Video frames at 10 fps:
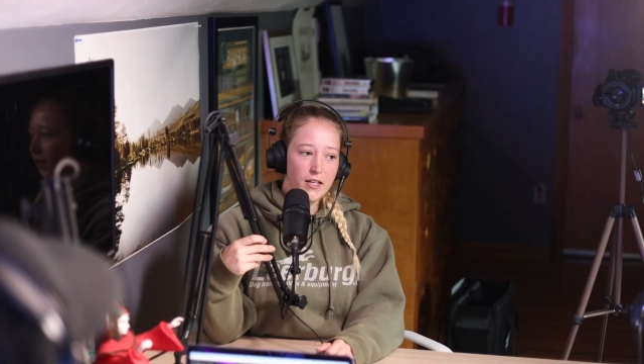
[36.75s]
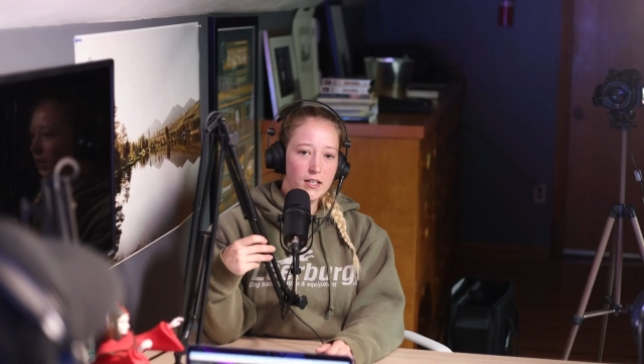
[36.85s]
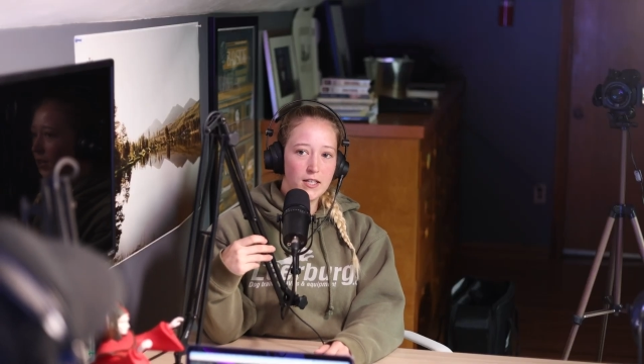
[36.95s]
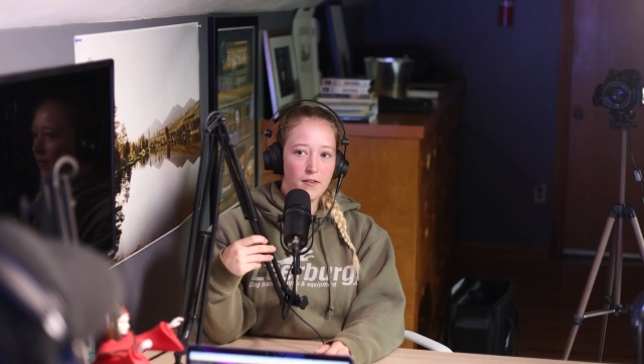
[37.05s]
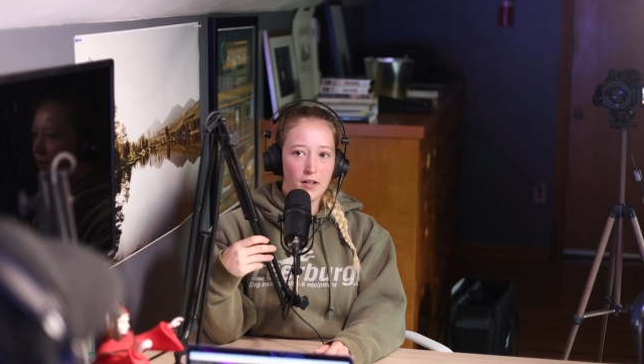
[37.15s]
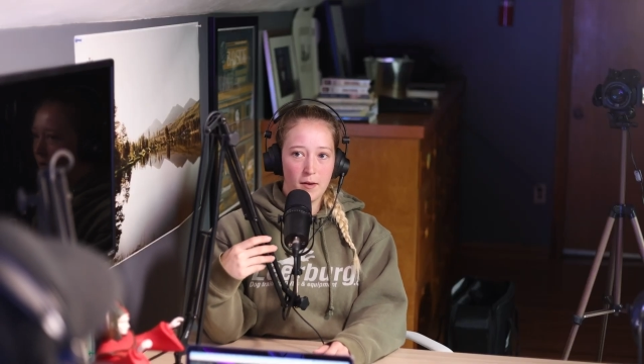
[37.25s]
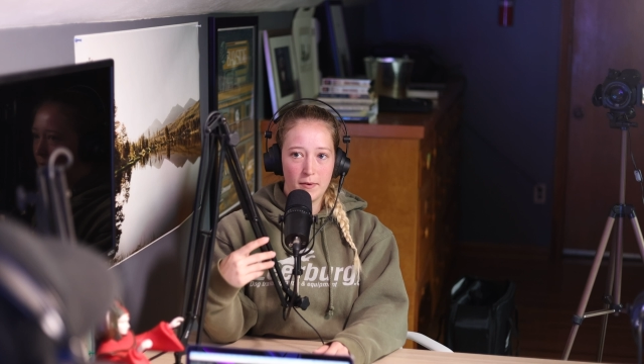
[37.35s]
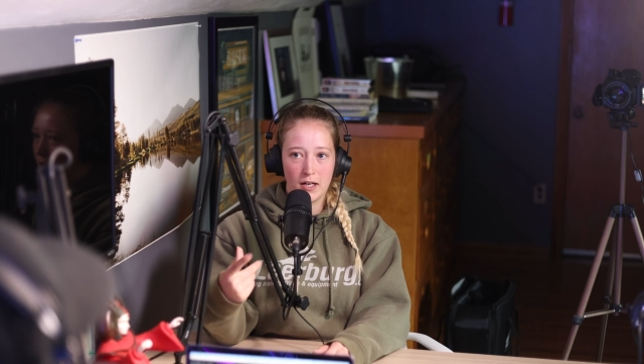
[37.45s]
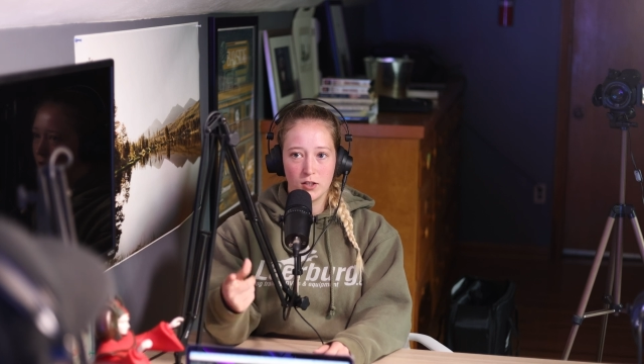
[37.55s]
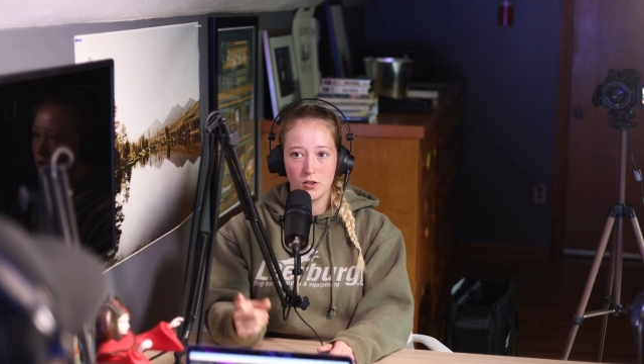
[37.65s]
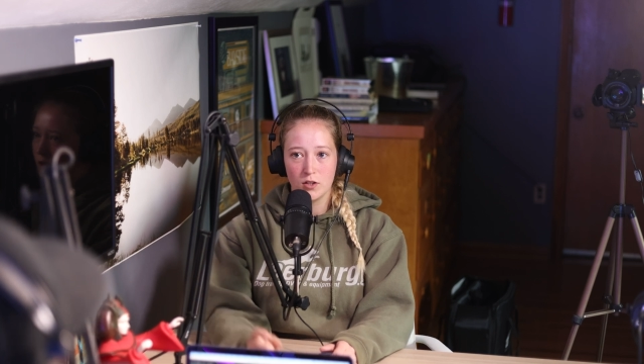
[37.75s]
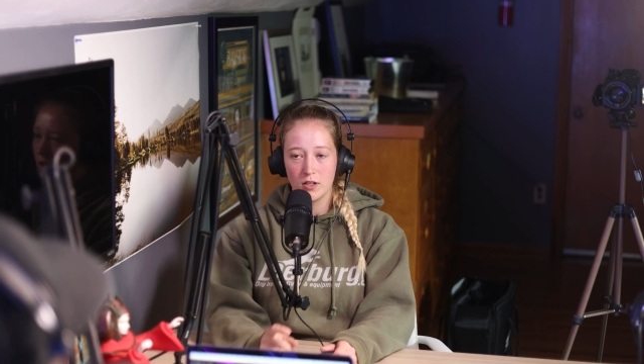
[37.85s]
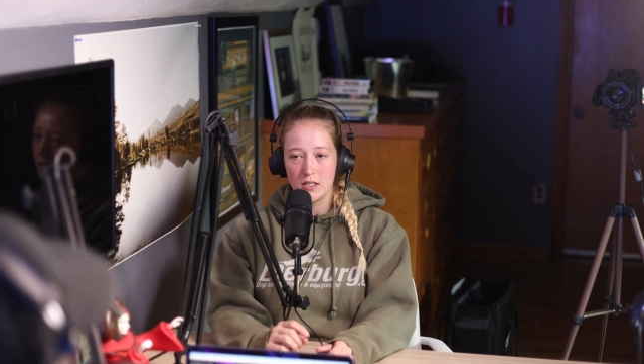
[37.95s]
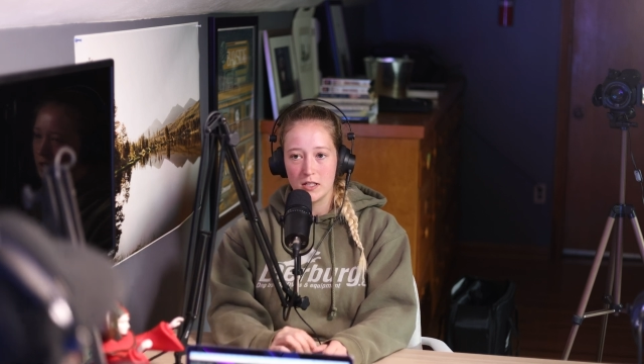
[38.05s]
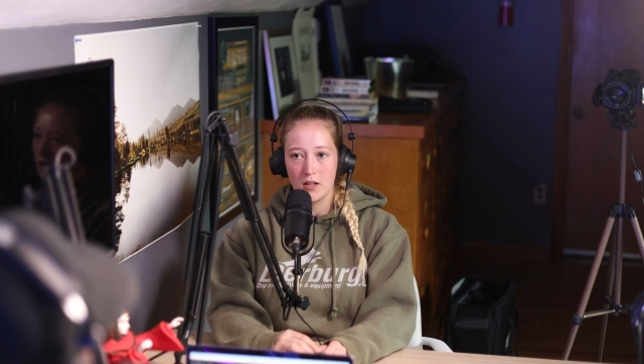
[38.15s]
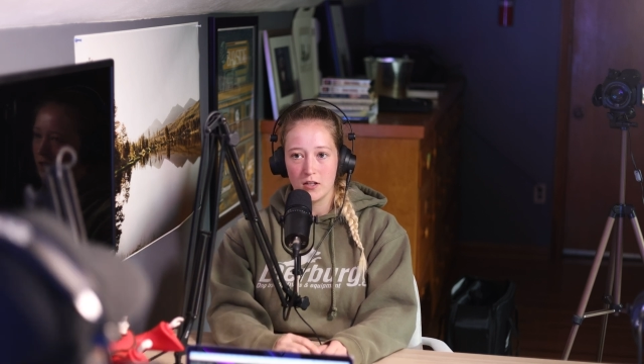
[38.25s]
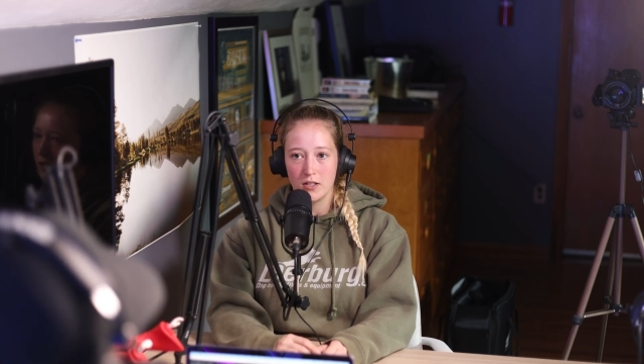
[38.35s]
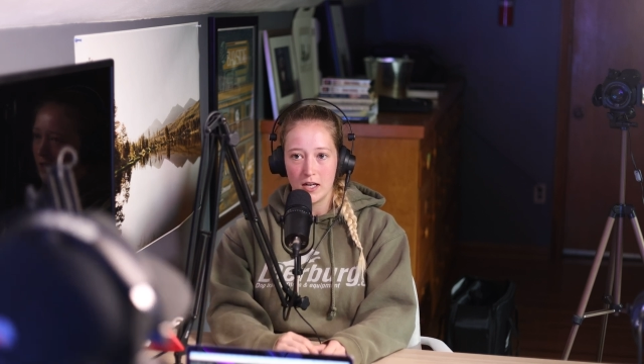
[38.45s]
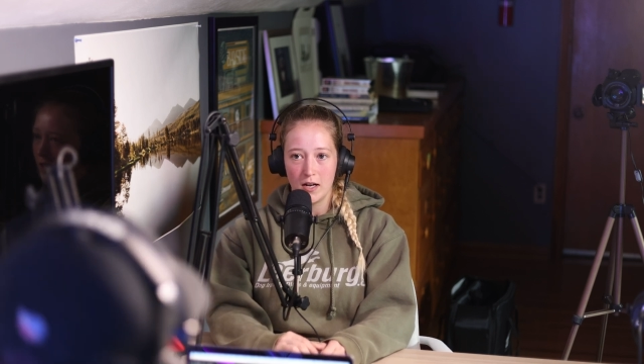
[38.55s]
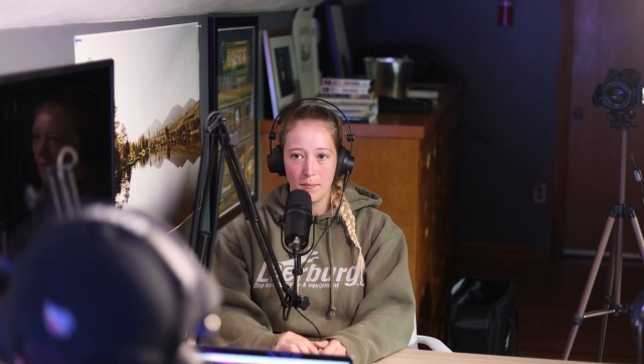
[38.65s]
think definitely, I mean, I told you this the other
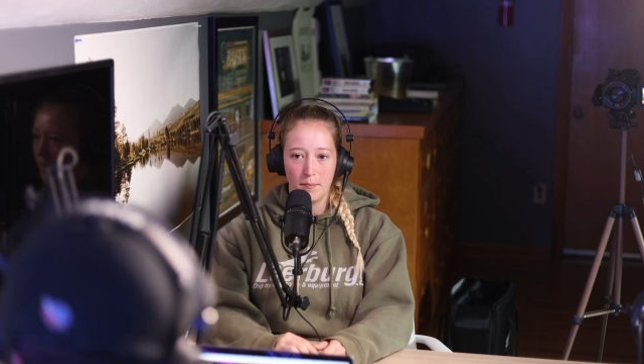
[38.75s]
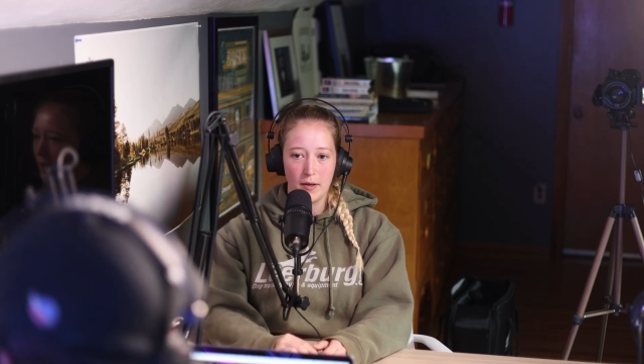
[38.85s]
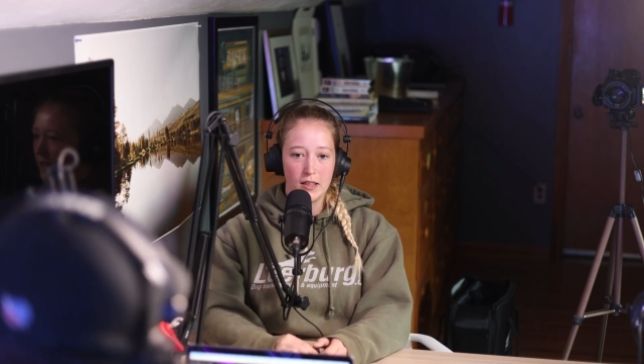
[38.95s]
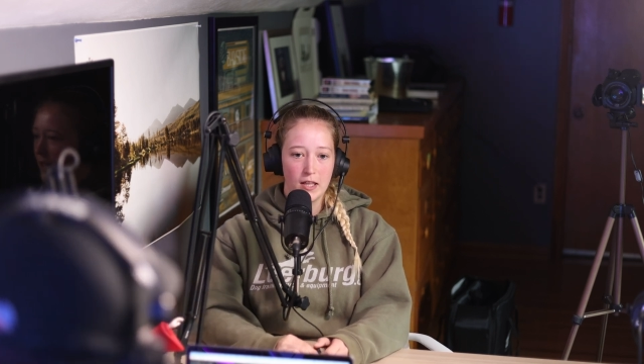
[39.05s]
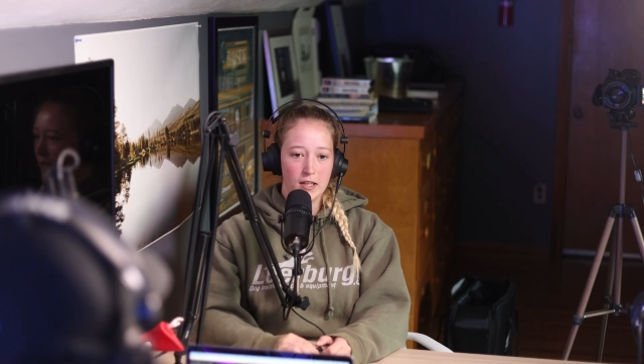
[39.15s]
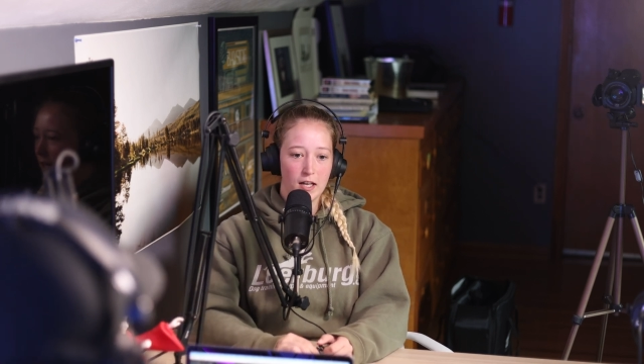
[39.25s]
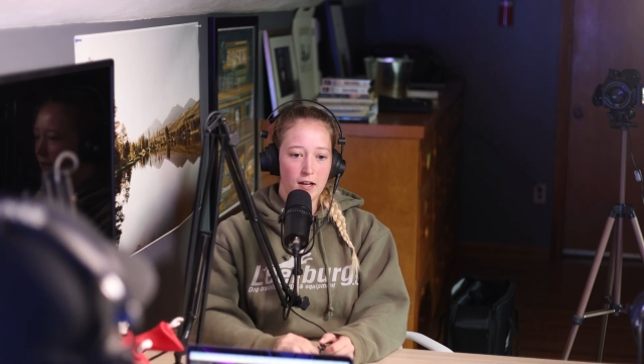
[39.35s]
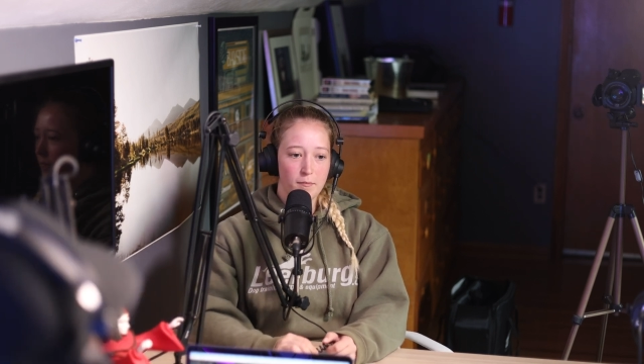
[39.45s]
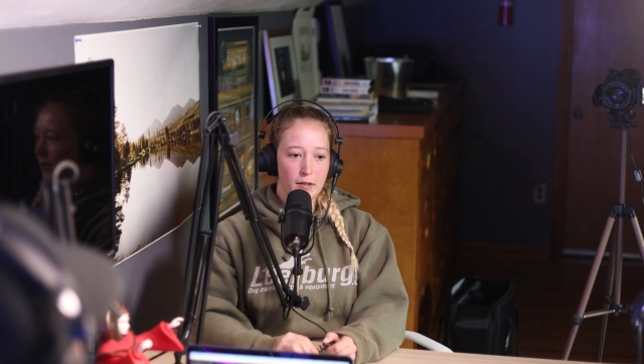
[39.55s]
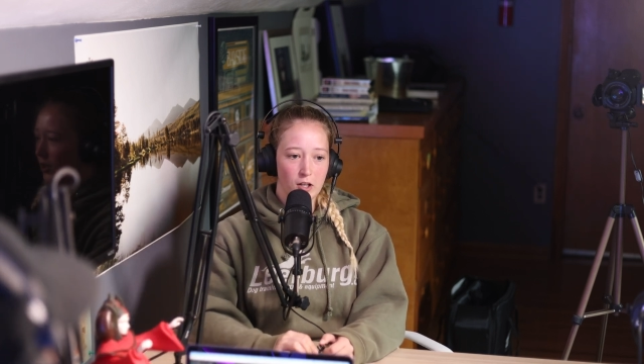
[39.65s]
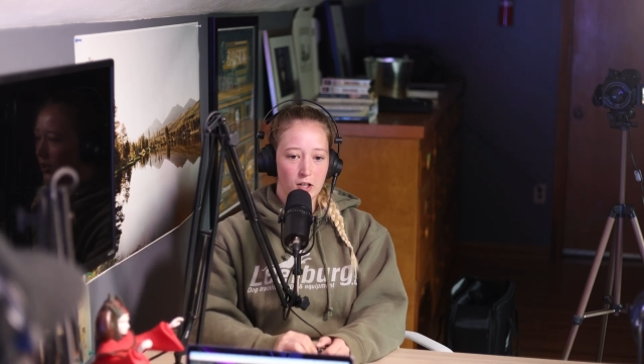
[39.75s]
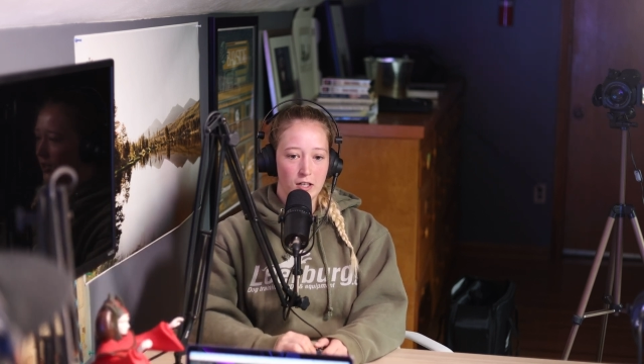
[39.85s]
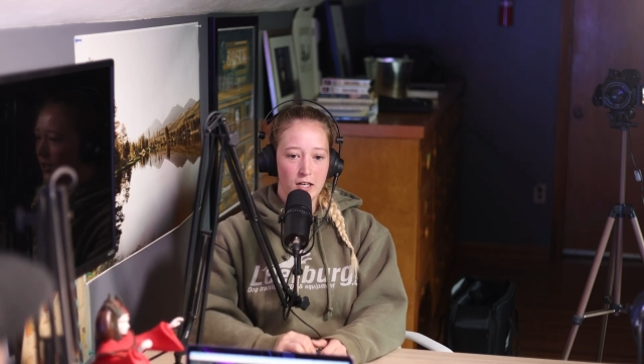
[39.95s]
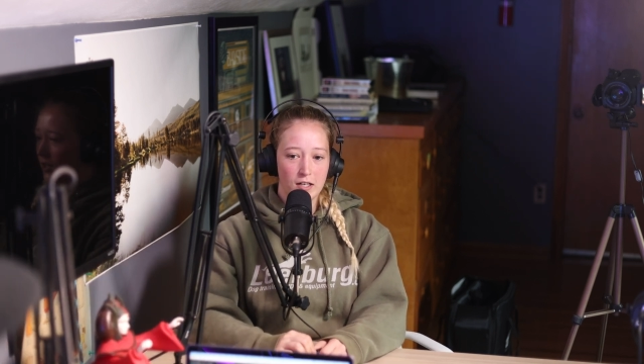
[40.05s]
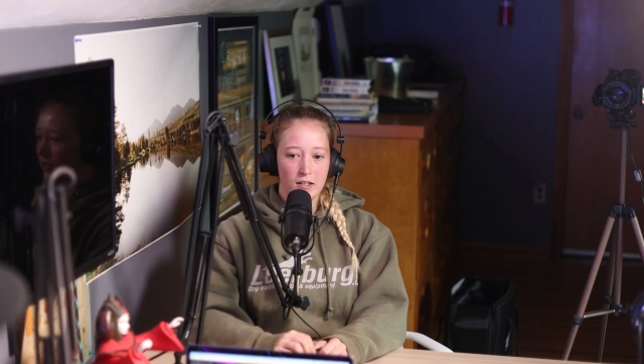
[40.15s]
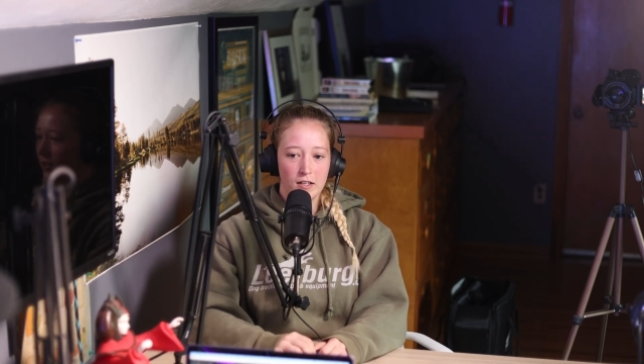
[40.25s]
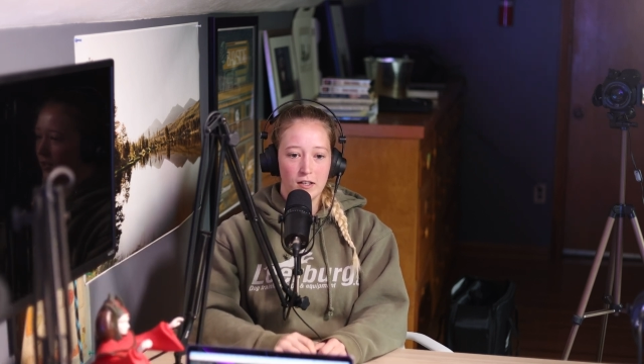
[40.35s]
day, a big thing that I've been learning